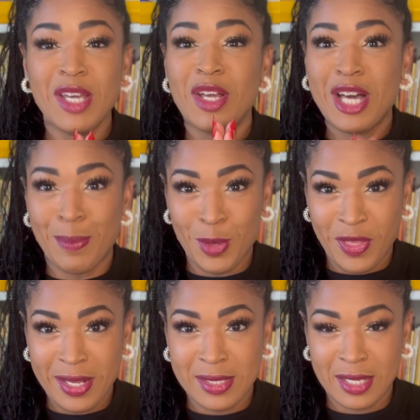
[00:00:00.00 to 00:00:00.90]
couple
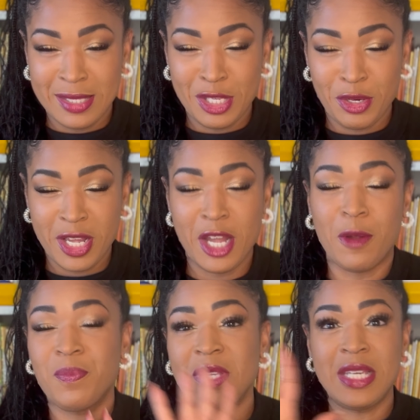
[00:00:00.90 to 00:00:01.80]
things to consider
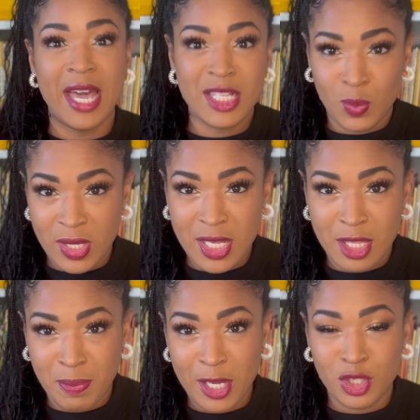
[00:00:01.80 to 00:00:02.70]
here. Yes, we need the
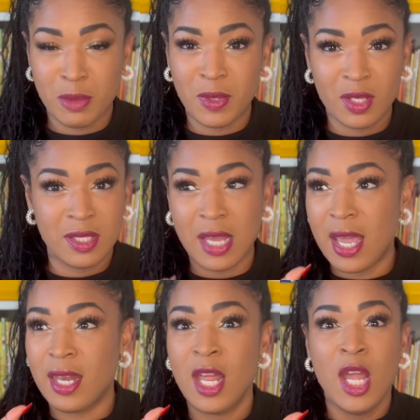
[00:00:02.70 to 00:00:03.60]
picture books
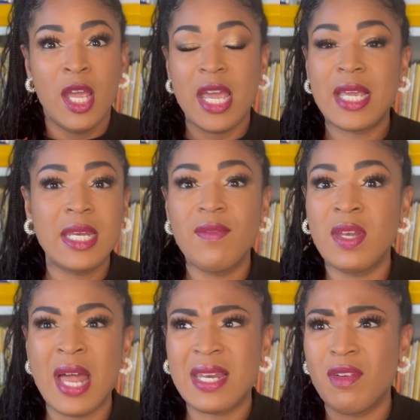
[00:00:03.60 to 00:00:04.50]
and it can even
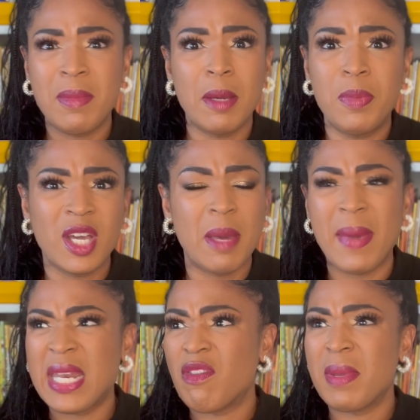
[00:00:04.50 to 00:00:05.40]
not even be a book. It
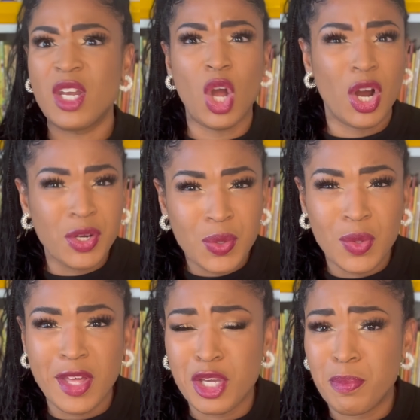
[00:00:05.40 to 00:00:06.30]
might even be an article
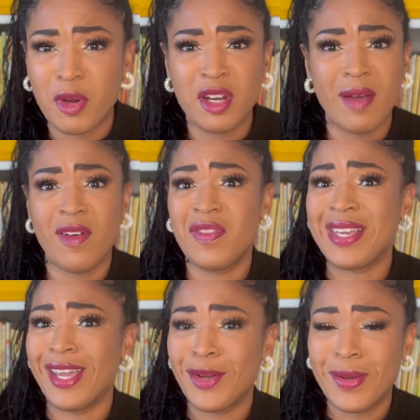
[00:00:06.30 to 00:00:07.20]
that you print off of the
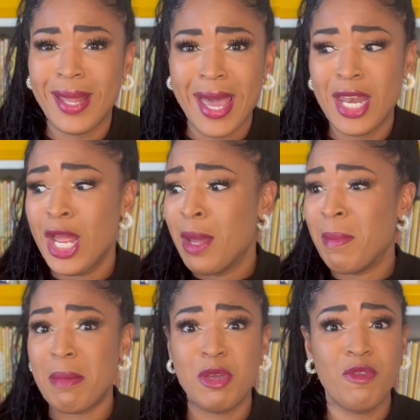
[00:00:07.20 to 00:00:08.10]
internet.
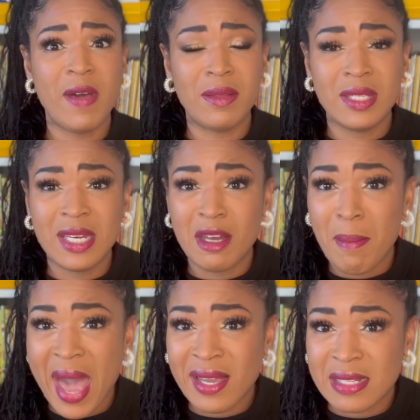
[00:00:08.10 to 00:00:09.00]
Maybe you found it in a
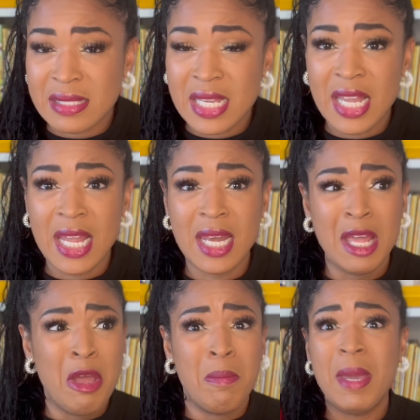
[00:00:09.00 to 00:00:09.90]
magazine.
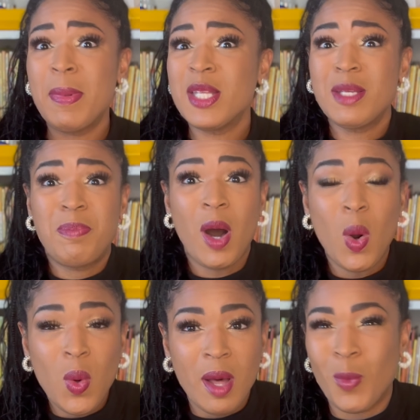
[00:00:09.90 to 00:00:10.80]
Maybe it's a
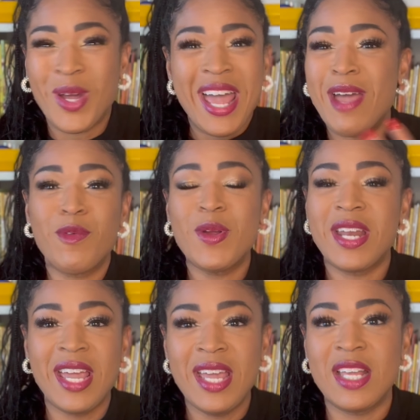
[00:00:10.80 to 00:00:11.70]
poem, whatever it
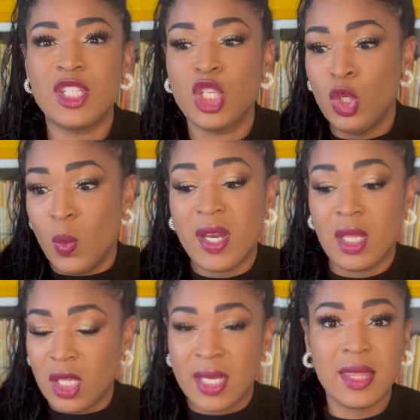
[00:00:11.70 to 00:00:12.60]
is, you want to
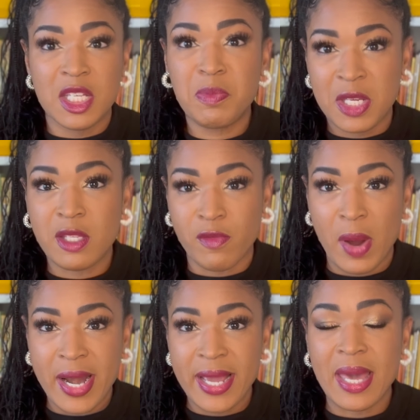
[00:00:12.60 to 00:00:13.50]
look at this piece of
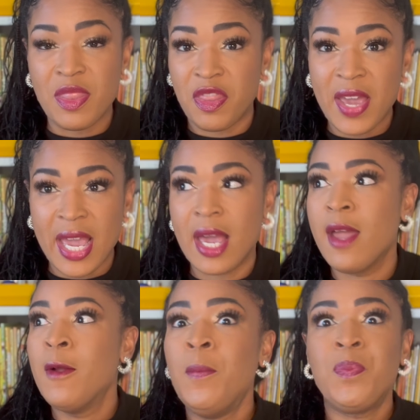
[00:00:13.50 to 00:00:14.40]
writing and think,
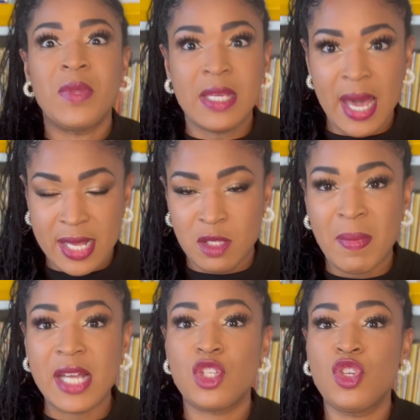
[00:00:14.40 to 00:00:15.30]
yes,
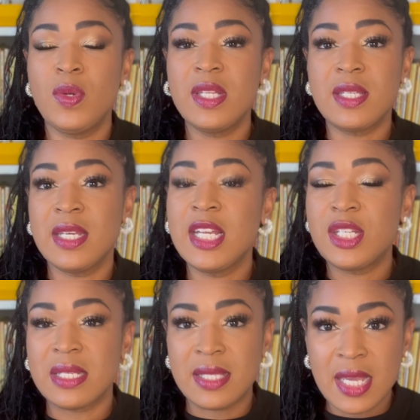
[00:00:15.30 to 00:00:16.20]
my students need
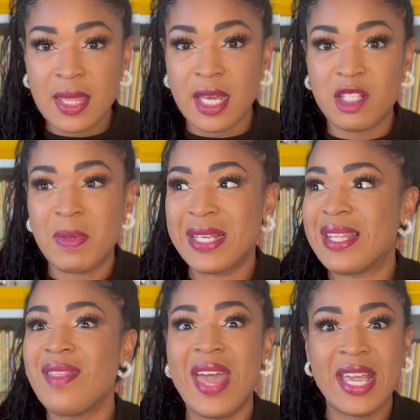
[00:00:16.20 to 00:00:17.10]
to see this because
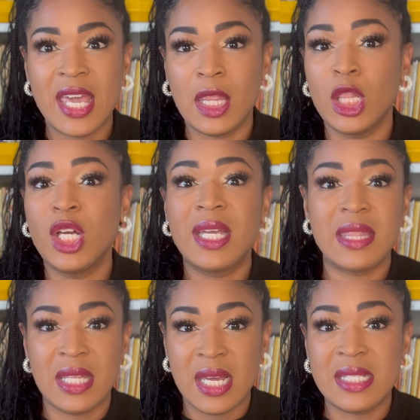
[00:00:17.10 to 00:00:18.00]
then they can look at
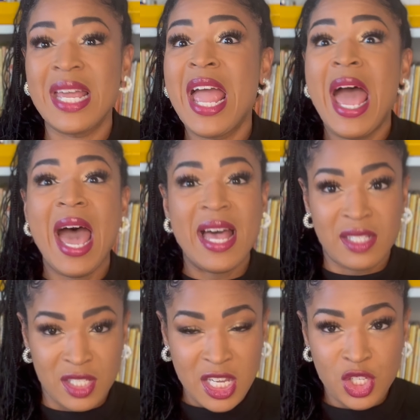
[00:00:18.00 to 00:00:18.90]
this as a
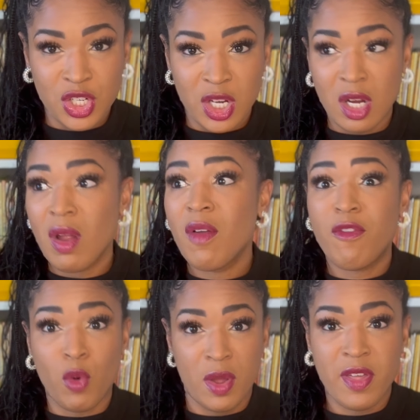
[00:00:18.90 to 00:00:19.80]
teacher
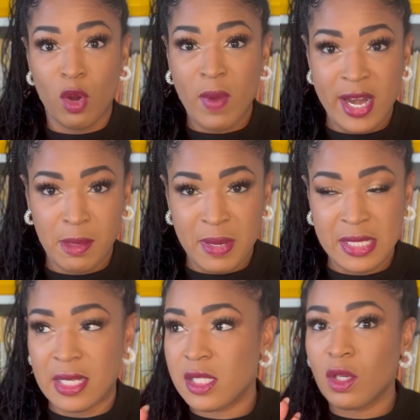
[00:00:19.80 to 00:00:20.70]
for their writing
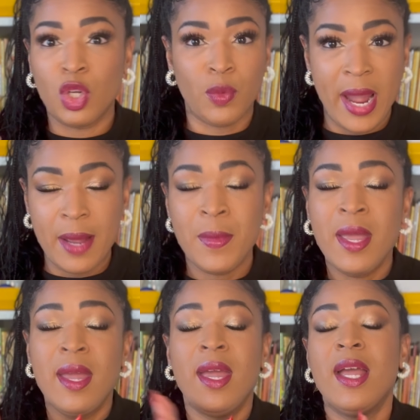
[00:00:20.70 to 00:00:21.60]
pieces. Great.
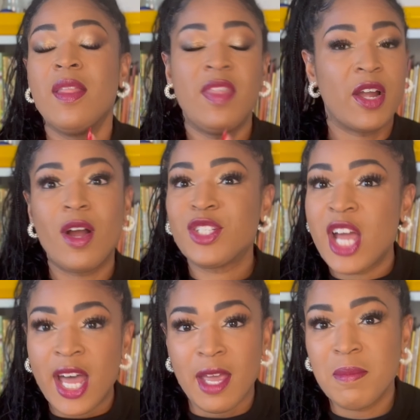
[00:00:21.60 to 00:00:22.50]
There are
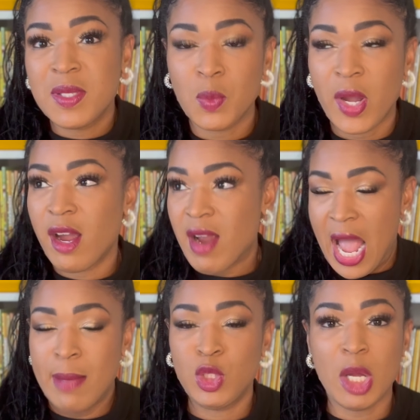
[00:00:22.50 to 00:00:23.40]
times where
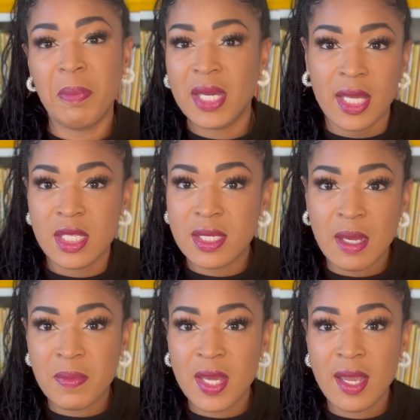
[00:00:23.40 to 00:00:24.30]
I'm jumping into
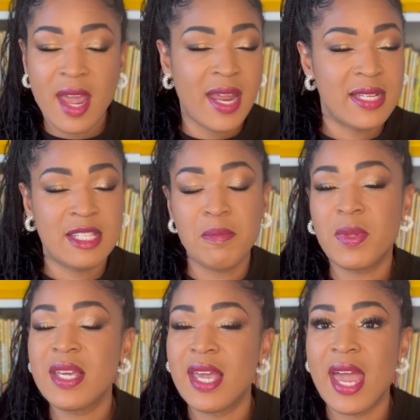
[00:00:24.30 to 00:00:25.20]
something and I
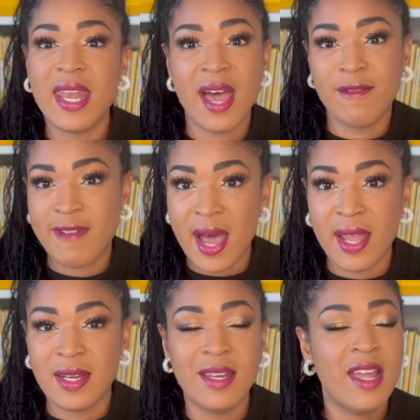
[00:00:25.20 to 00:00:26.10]
simply cannot
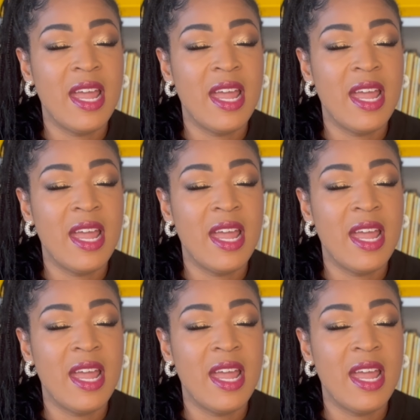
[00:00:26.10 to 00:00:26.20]
find